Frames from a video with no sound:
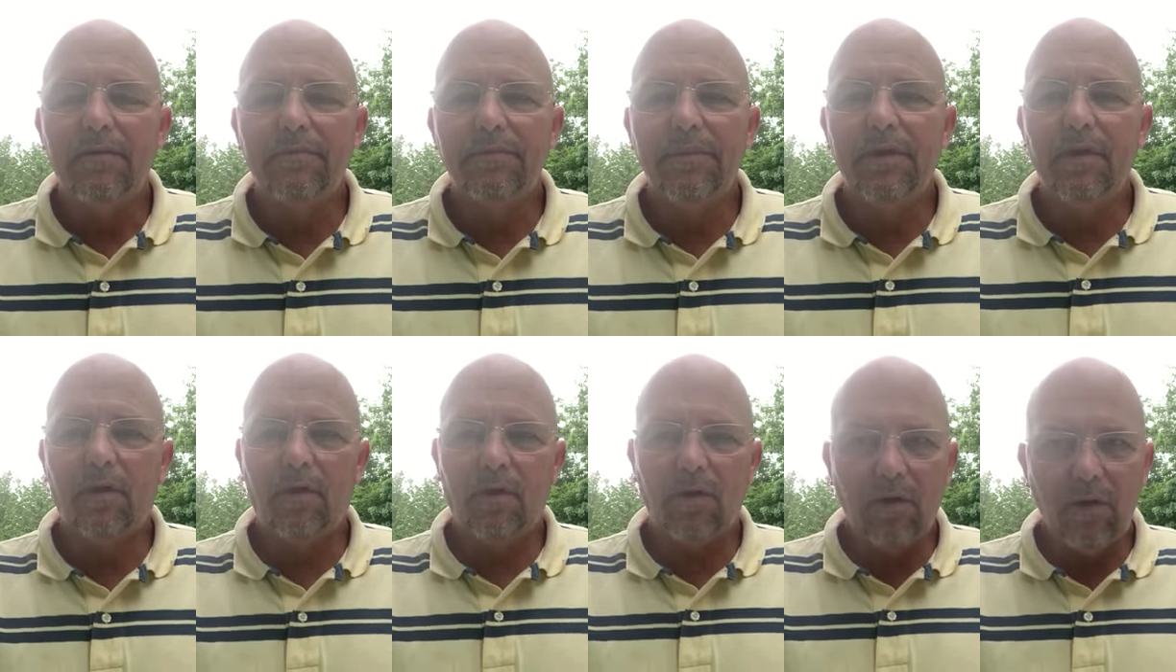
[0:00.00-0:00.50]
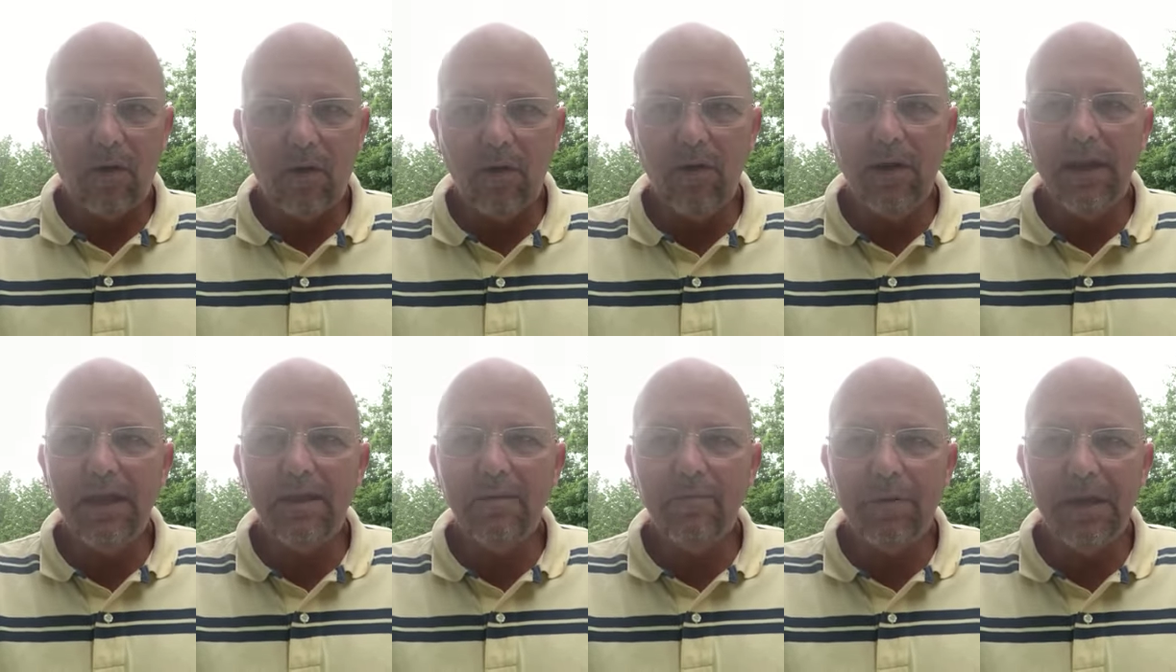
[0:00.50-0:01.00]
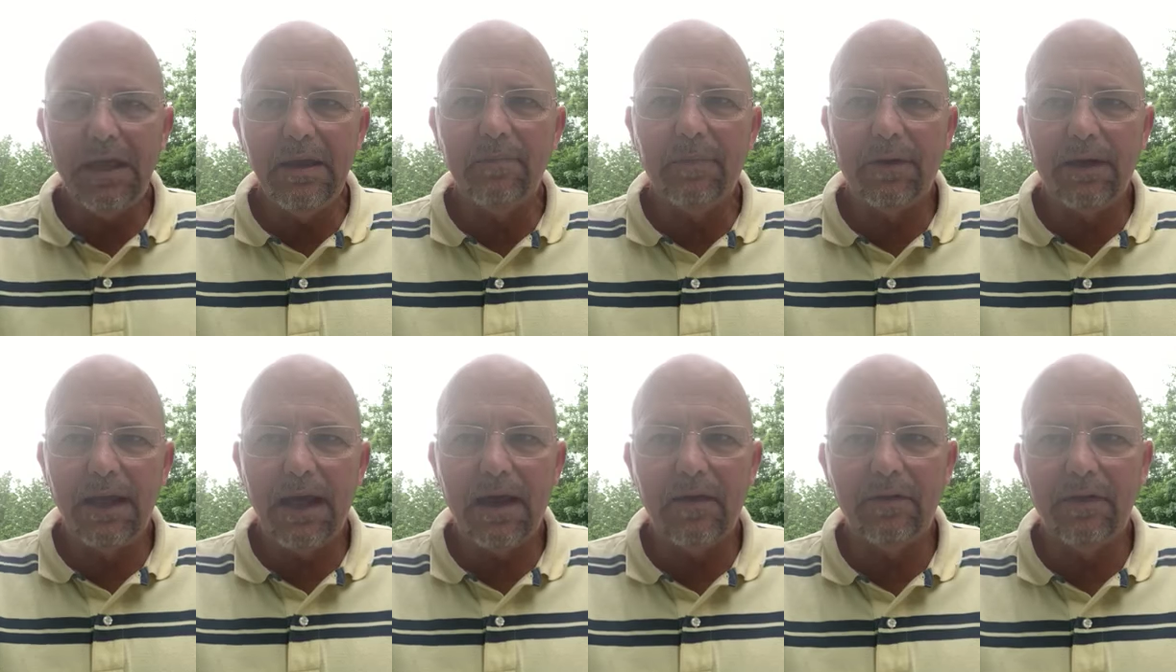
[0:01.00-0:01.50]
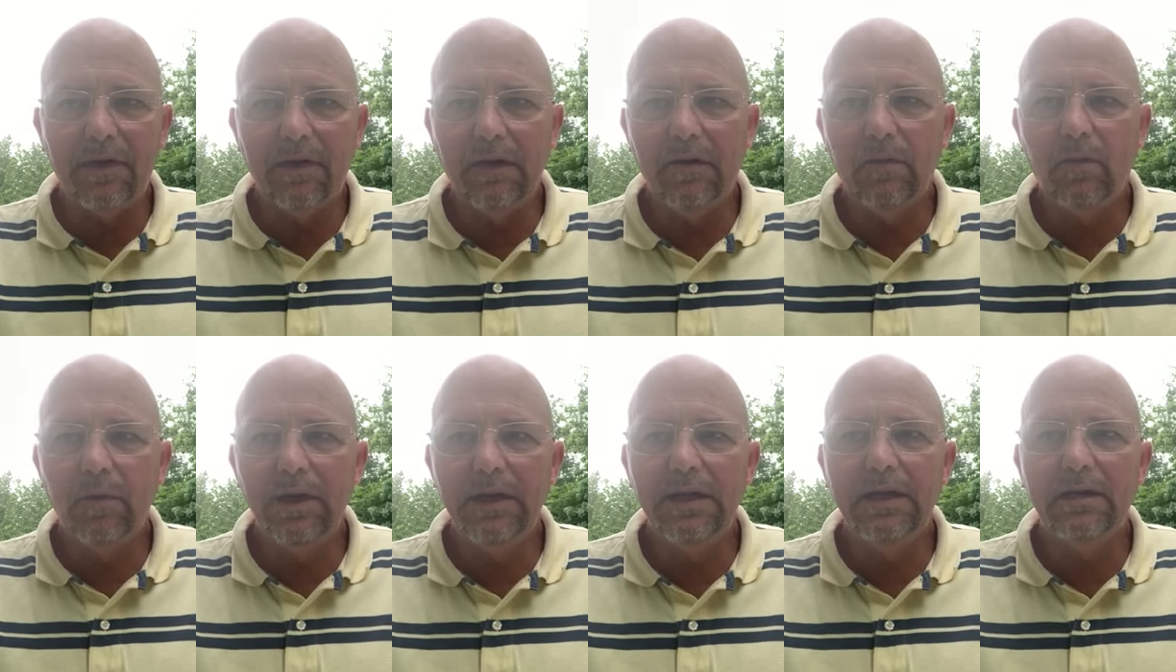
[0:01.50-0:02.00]
There are hurting people out there,
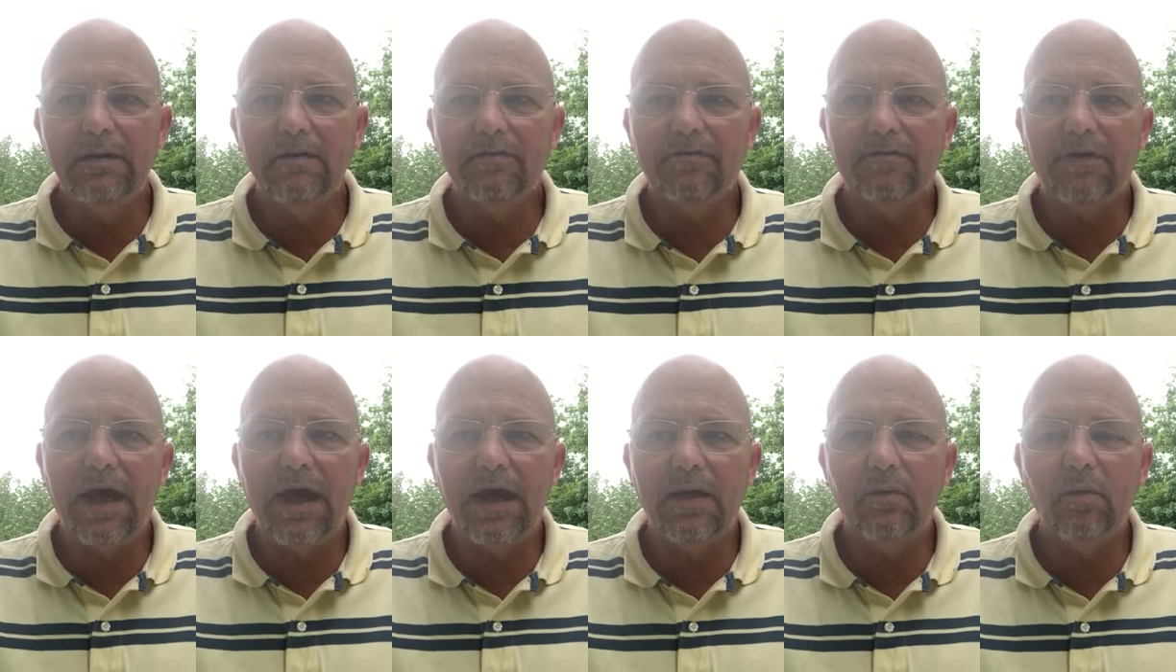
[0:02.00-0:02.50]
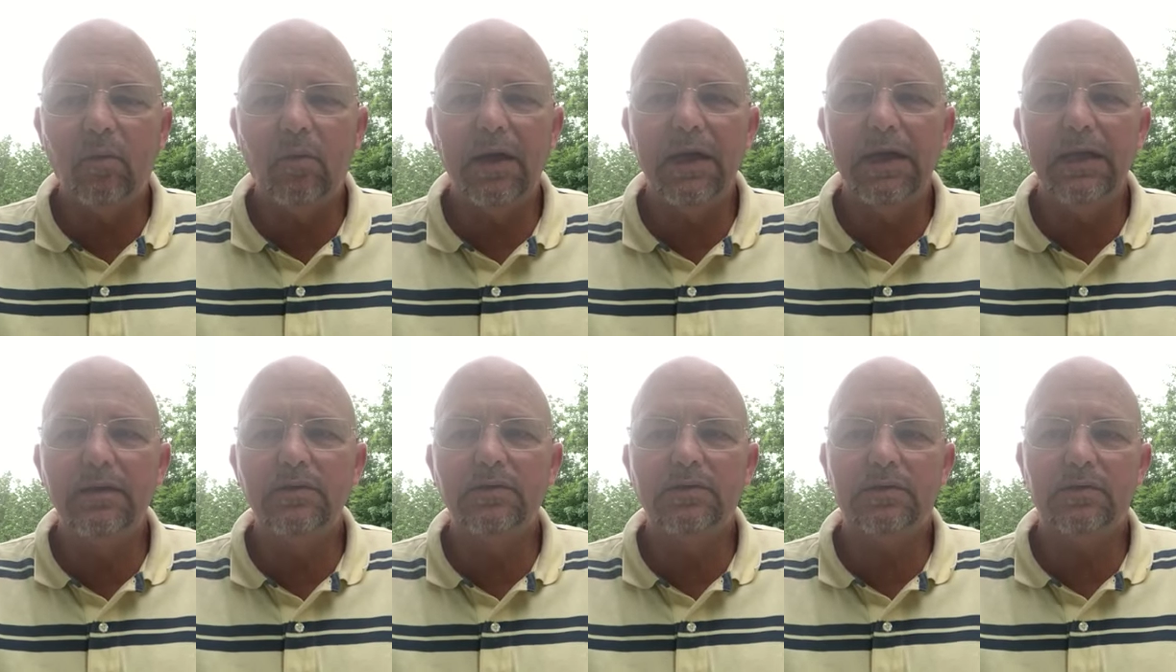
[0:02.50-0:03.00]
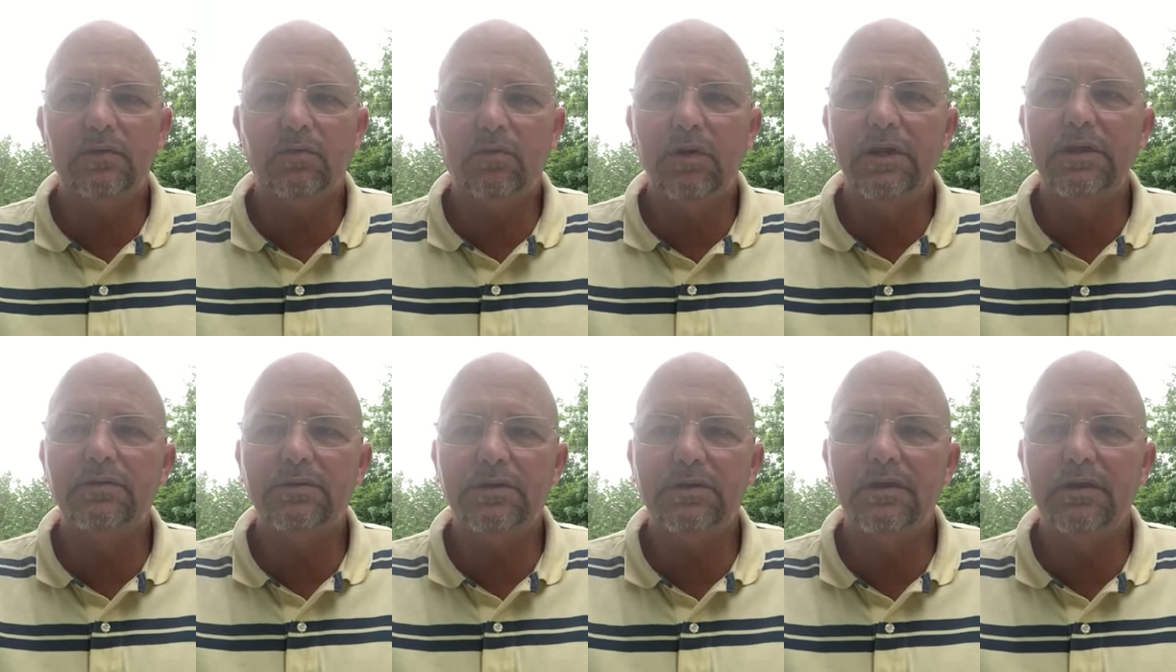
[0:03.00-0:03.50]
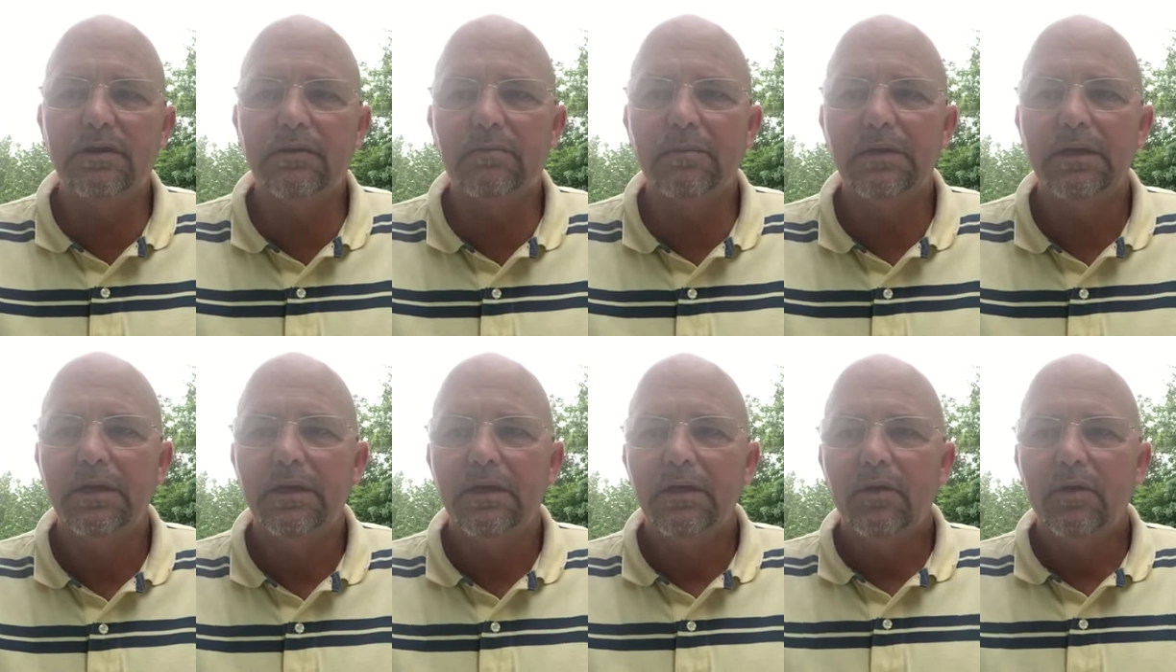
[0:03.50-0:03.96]
and we need to find ways to reach them